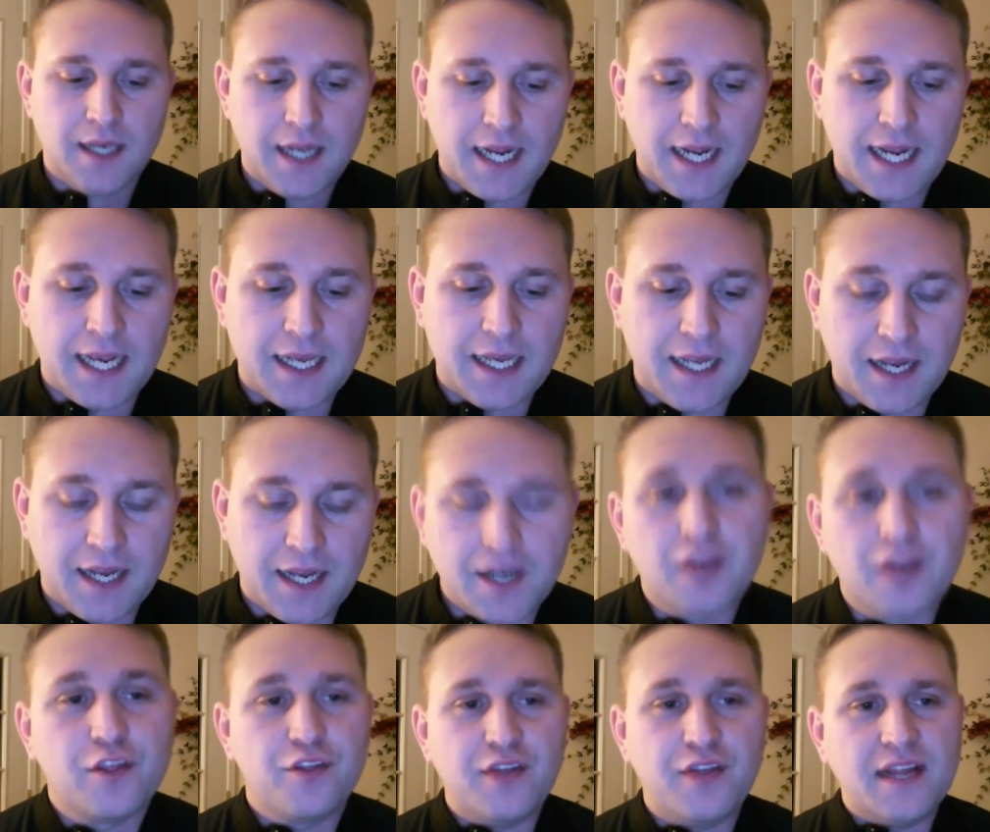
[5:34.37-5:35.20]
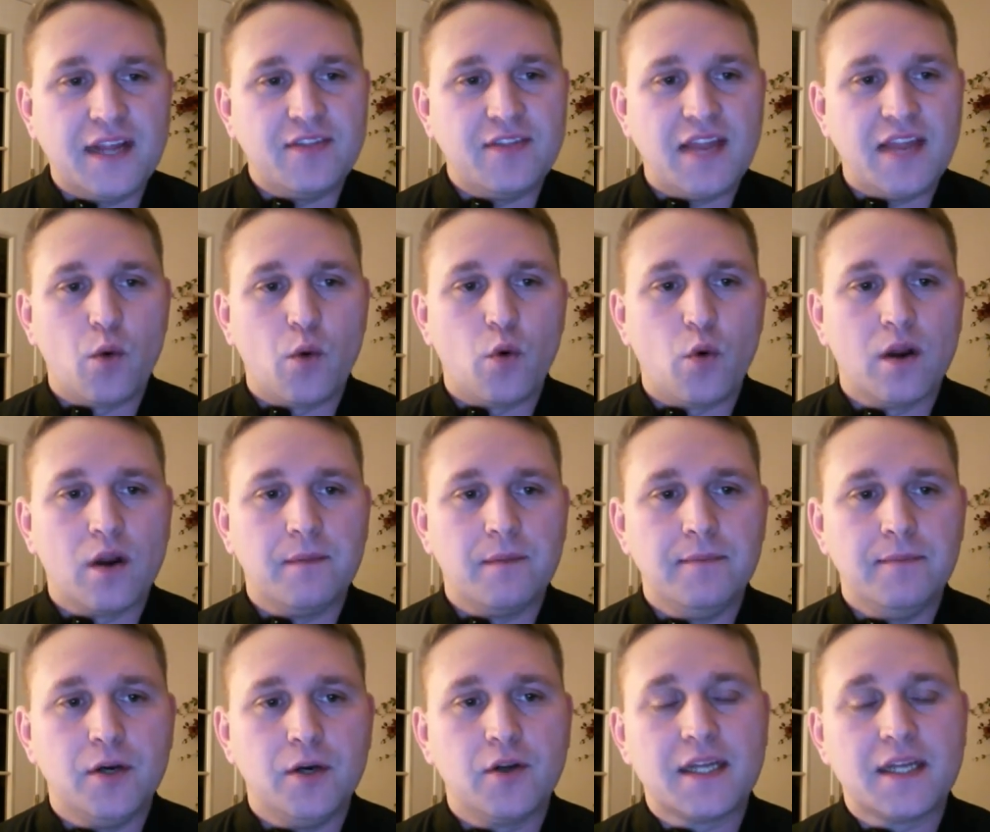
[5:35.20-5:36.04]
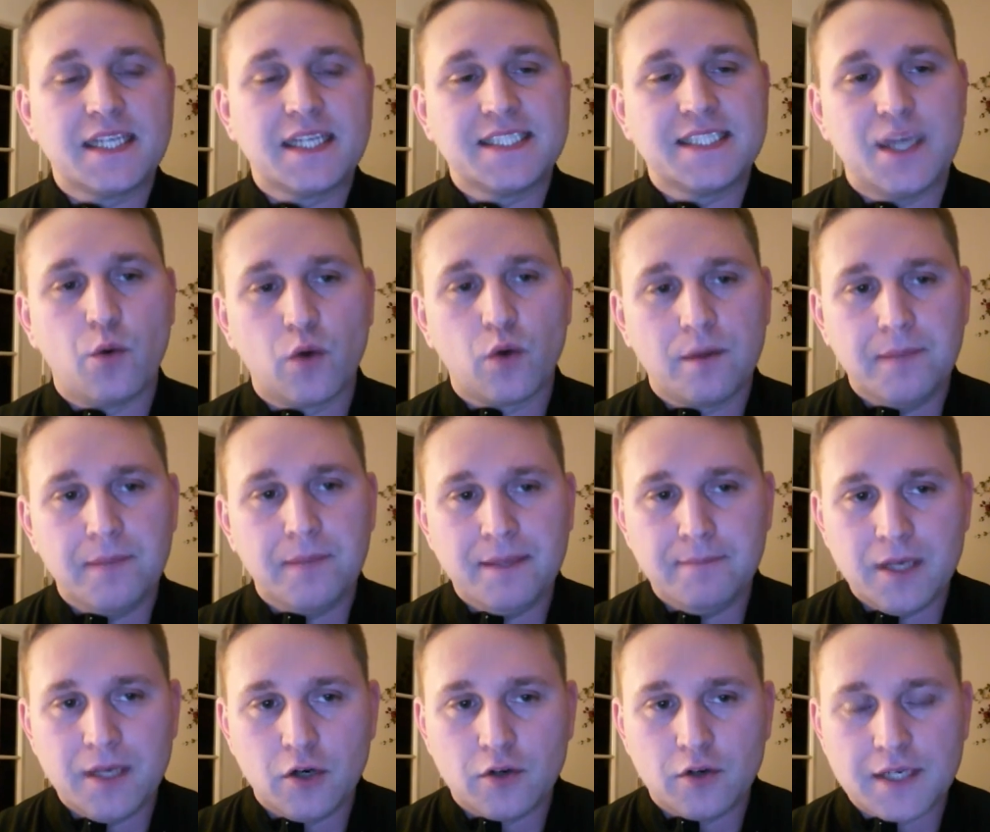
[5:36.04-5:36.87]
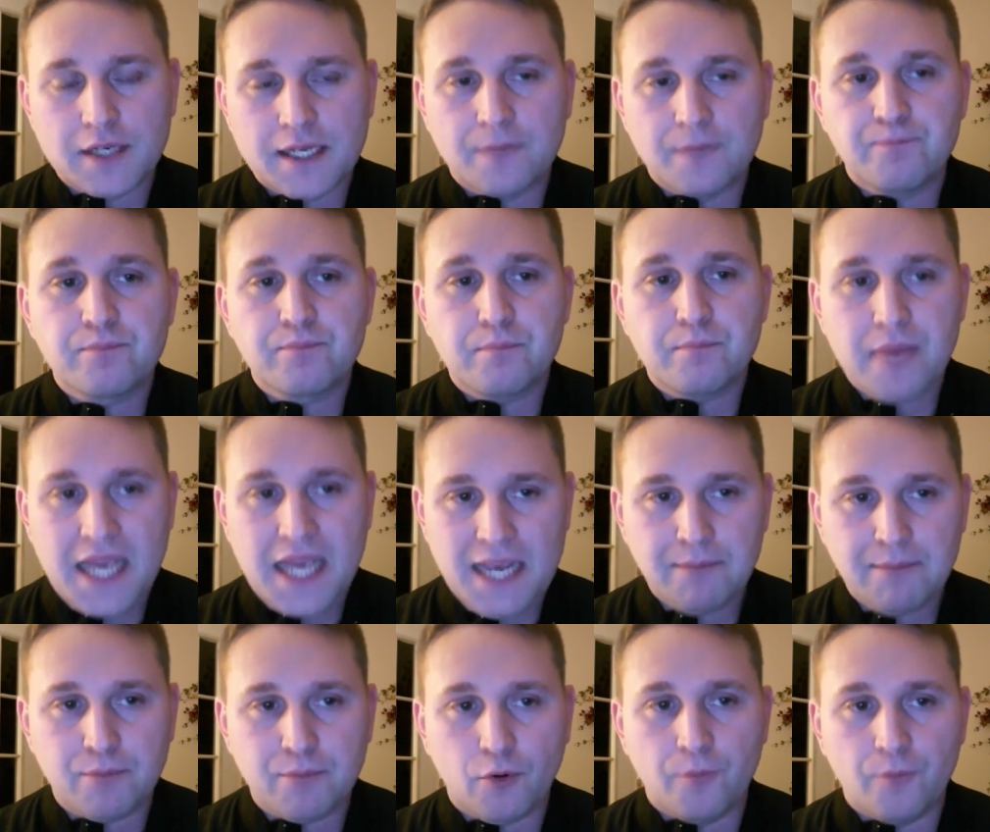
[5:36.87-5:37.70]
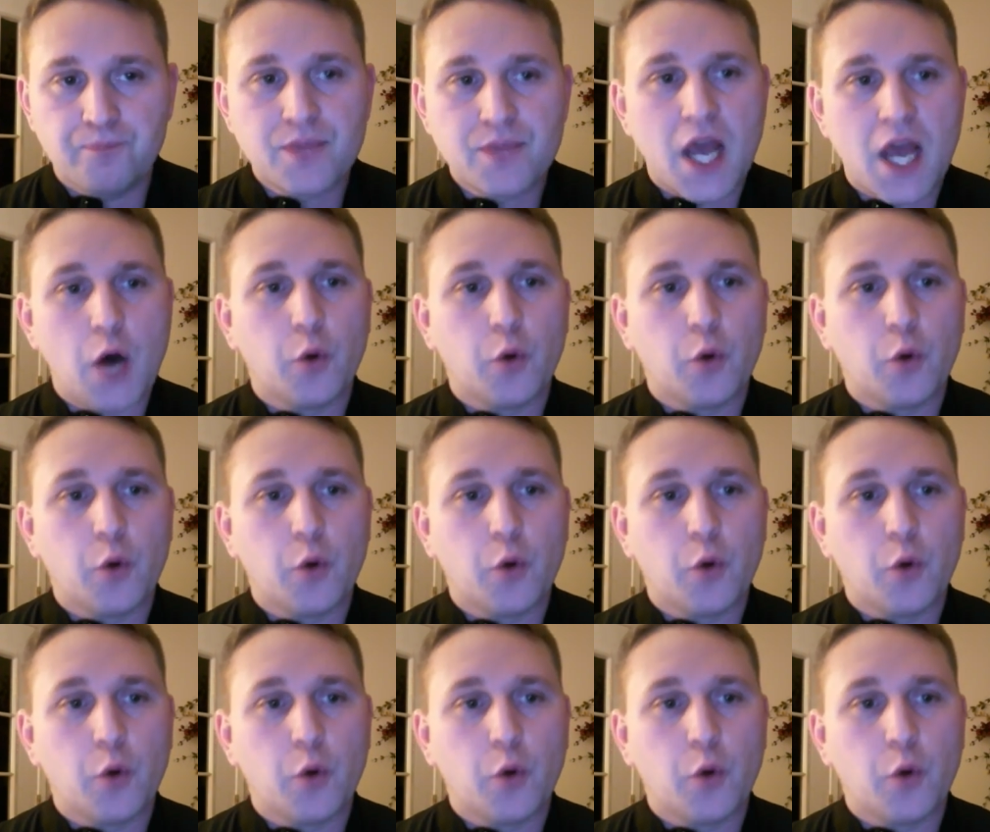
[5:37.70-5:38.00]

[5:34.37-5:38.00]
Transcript: And another thing that I want to be building is I want to be building people.